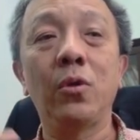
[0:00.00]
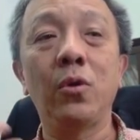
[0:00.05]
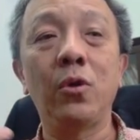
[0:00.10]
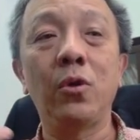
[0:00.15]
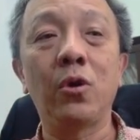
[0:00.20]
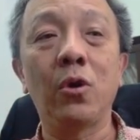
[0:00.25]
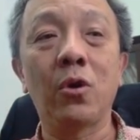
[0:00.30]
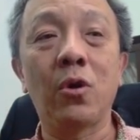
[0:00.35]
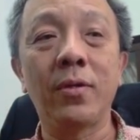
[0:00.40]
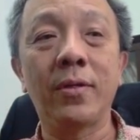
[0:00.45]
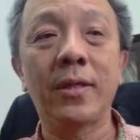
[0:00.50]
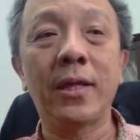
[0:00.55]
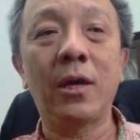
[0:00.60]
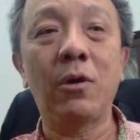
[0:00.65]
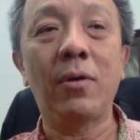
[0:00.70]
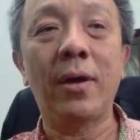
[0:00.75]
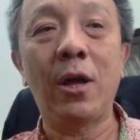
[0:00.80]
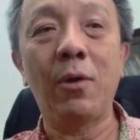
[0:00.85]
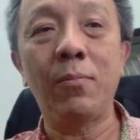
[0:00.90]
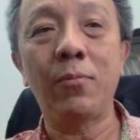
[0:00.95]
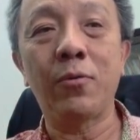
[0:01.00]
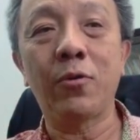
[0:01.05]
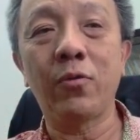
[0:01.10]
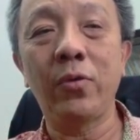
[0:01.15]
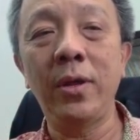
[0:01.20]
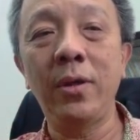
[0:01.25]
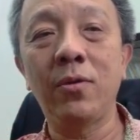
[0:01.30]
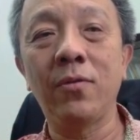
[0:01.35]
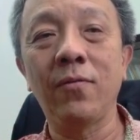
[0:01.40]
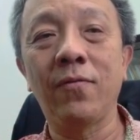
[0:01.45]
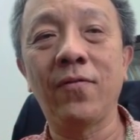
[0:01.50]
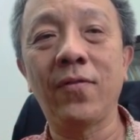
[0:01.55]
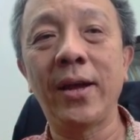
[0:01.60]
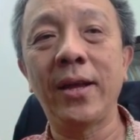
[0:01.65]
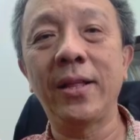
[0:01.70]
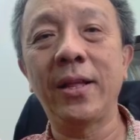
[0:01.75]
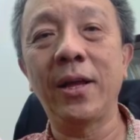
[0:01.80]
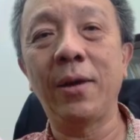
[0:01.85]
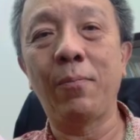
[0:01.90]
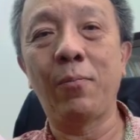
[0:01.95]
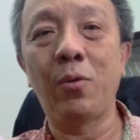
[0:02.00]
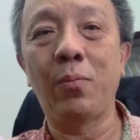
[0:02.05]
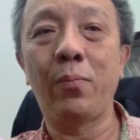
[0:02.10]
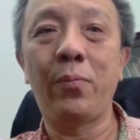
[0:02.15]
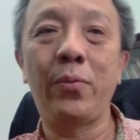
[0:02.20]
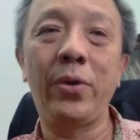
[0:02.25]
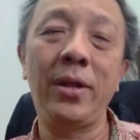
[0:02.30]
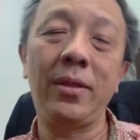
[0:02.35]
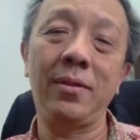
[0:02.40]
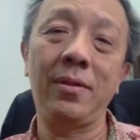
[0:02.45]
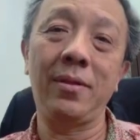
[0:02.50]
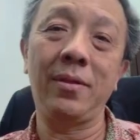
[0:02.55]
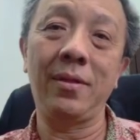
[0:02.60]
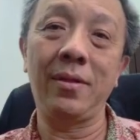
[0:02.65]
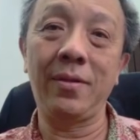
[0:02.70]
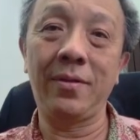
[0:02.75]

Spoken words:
so you can consult help screen to find appropriate